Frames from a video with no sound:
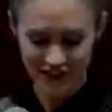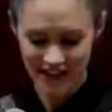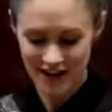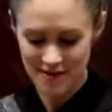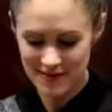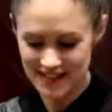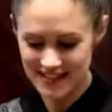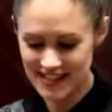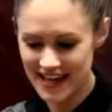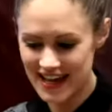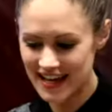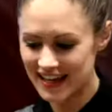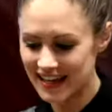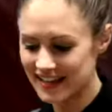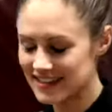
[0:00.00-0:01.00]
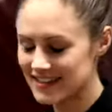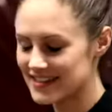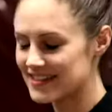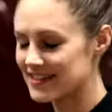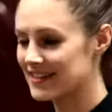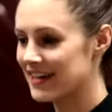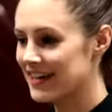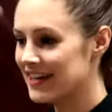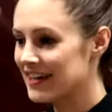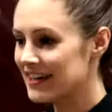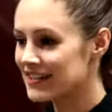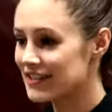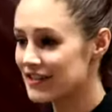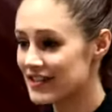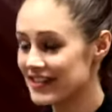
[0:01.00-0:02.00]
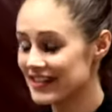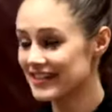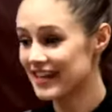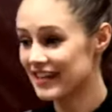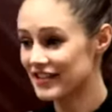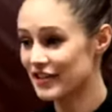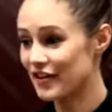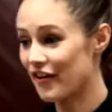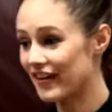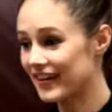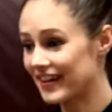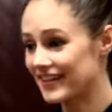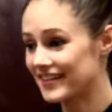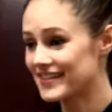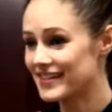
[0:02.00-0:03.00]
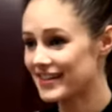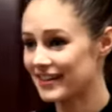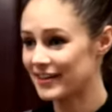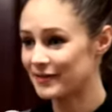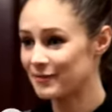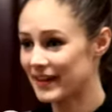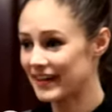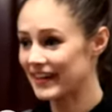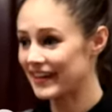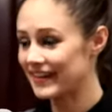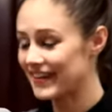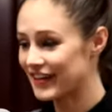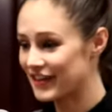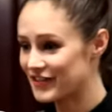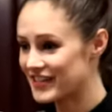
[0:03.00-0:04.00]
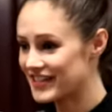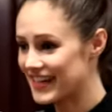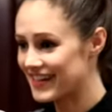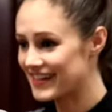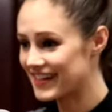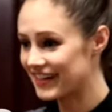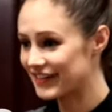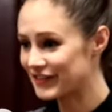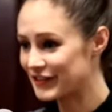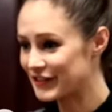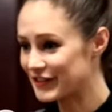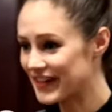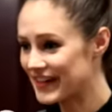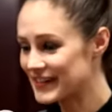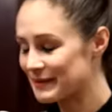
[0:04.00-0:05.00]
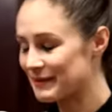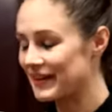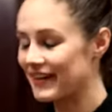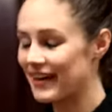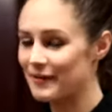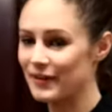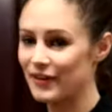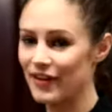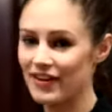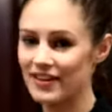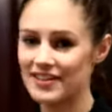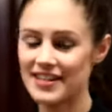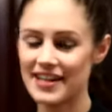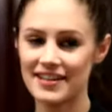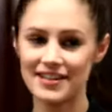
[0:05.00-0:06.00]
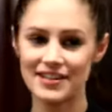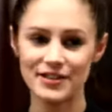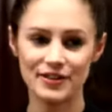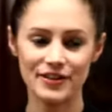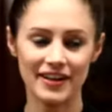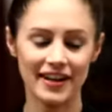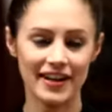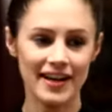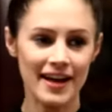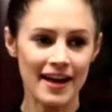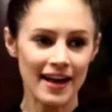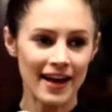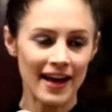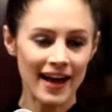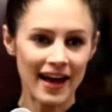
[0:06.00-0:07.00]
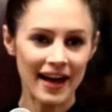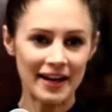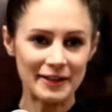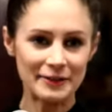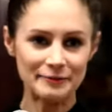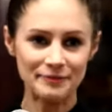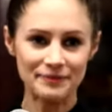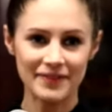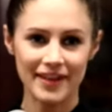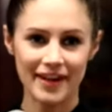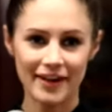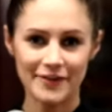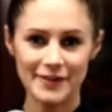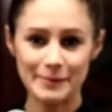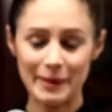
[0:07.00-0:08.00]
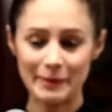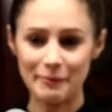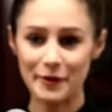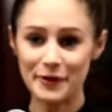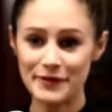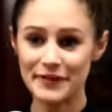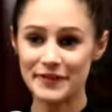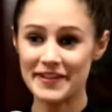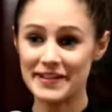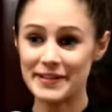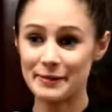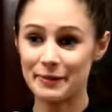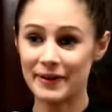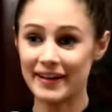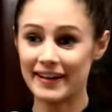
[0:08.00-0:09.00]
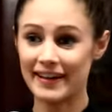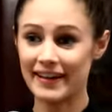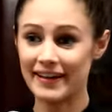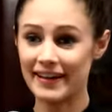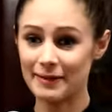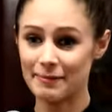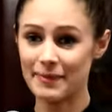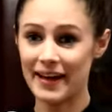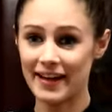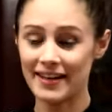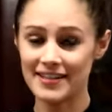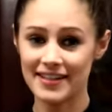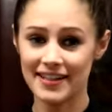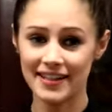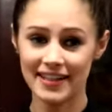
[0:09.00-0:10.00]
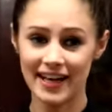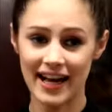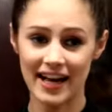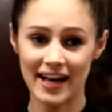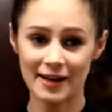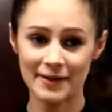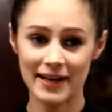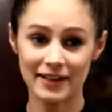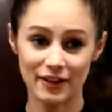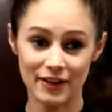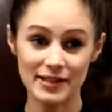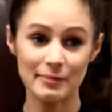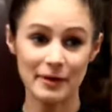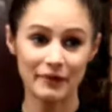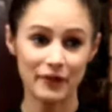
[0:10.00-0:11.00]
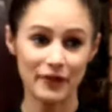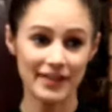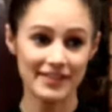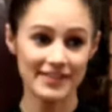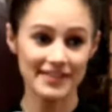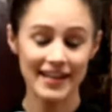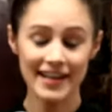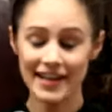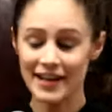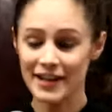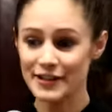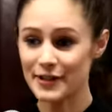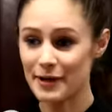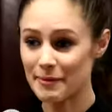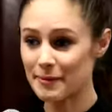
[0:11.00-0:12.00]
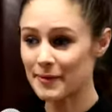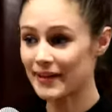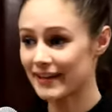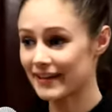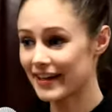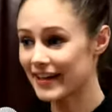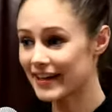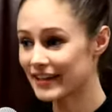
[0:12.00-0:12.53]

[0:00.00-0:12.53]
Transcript: for coming today, and it's seriously such an honour to be here. Thank you, Ashenda, for asking me to come along and share this story. Um, I've spent most of this week in bed um, and lost my voice, so I'm a bit